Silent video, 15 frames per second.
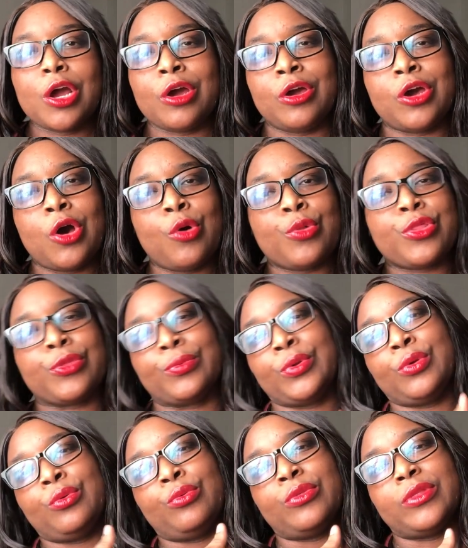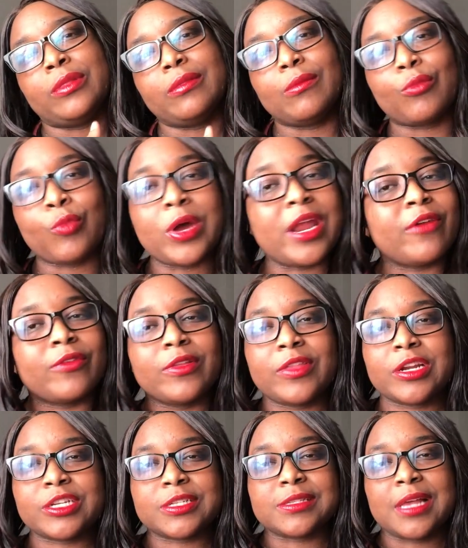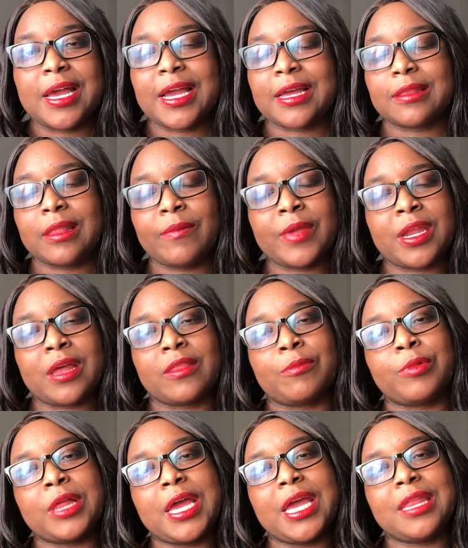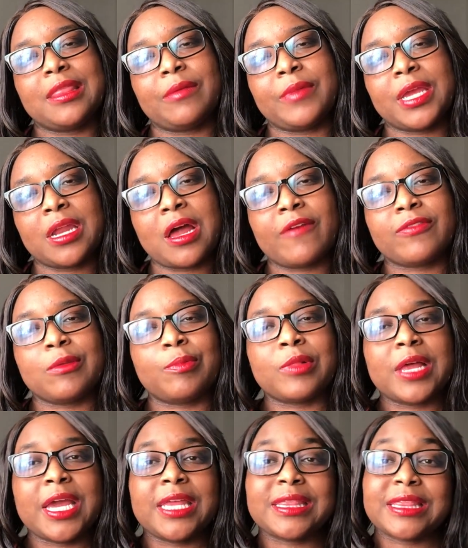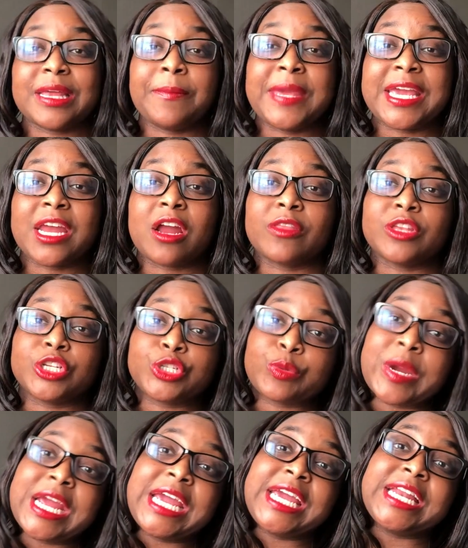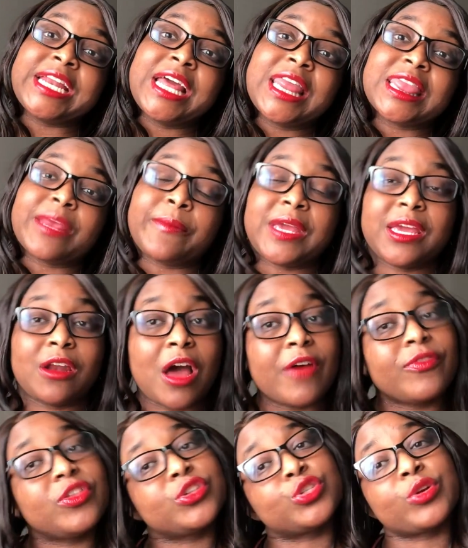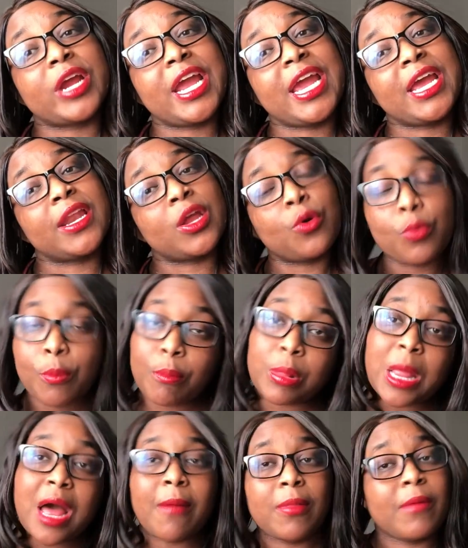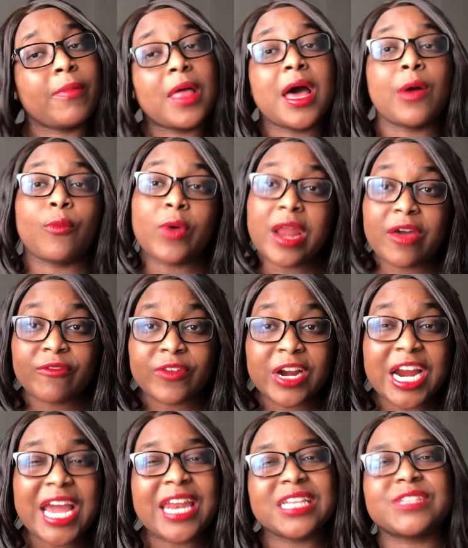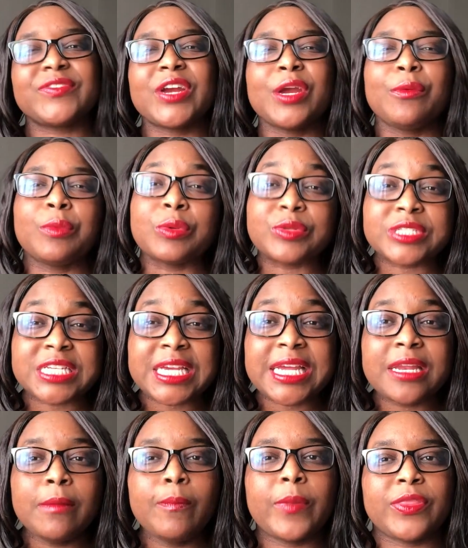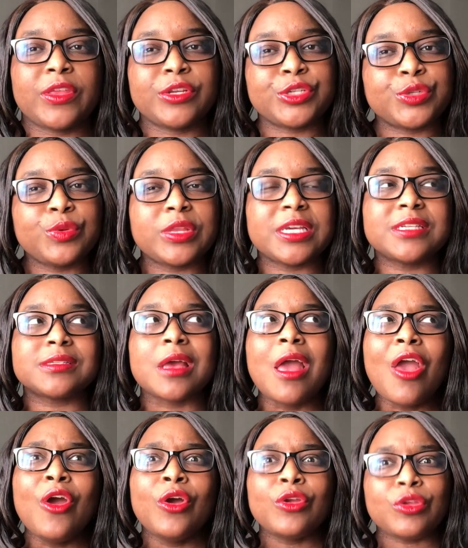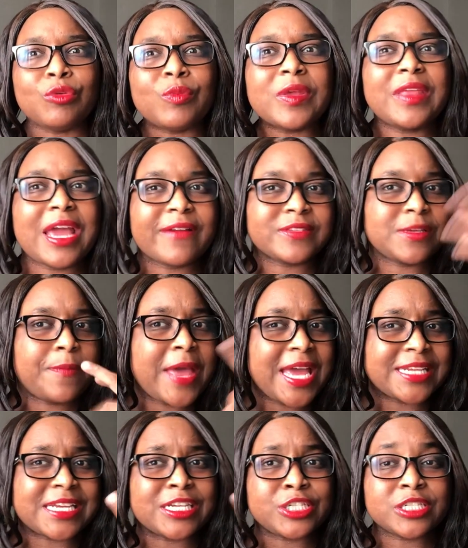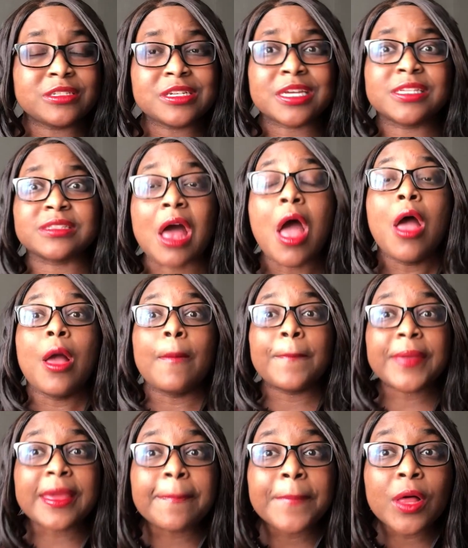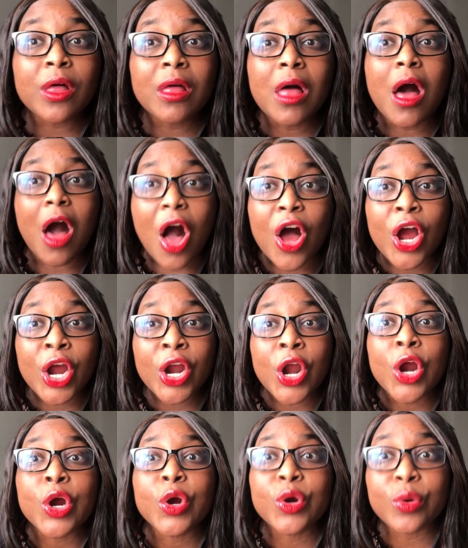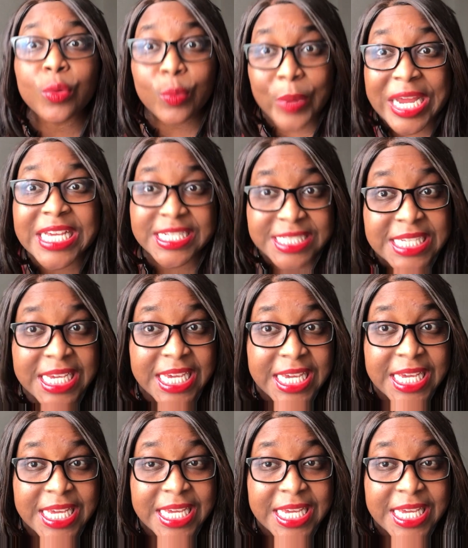go through whatever they're just like let me get on the plane let me get off the plane let me get on the train let me get off the train blah blah blah whatever and it's very routine but the truth is you really have to pay attention because people are crazy